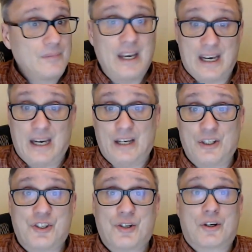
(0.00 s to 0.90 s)
he
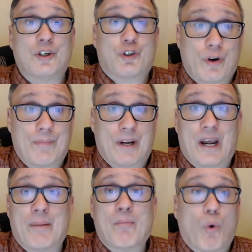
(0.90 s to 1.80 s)
is
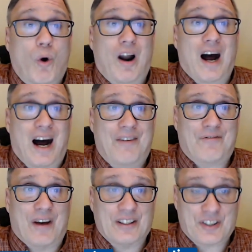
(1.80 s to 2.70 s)
contributing more
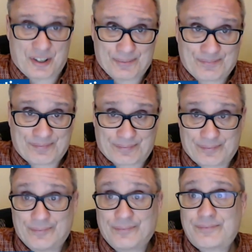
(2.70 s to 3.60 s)
offense
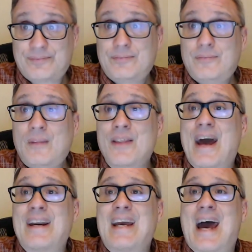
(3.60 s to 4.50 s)

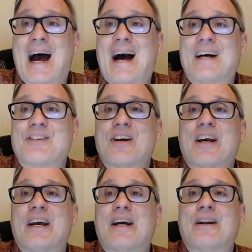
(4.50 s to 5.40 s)
than he has
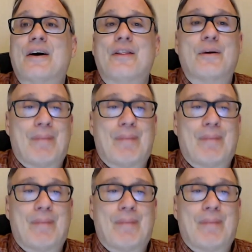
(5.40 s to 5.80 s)
in the